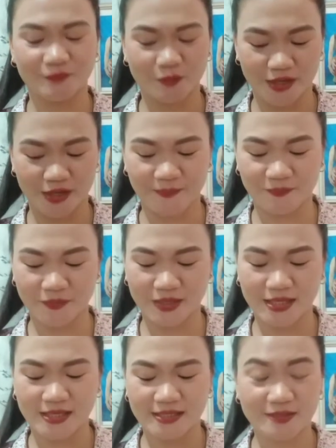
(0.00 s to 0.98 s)
Okay,
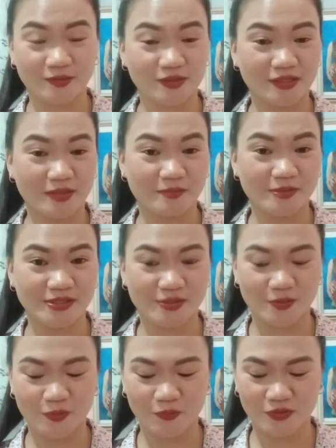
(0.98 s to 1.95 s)
so the number
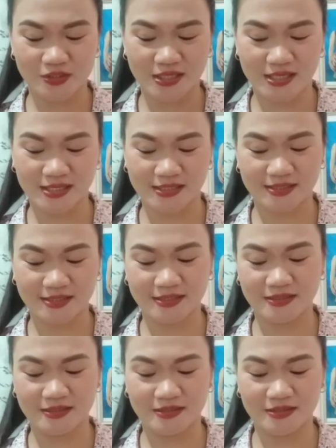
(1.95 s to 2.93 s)
2, which is,
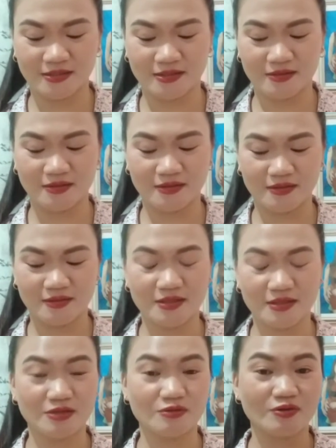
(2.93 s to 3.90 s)

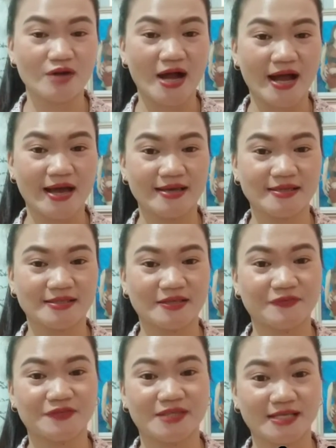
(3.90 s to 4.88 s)
did you guys
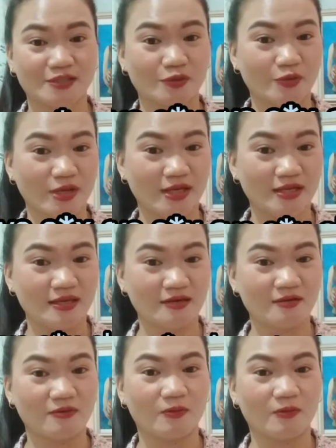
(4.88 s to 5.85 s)
have sex already?
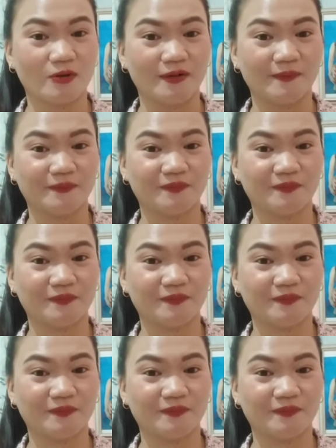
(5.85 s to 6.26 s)
Or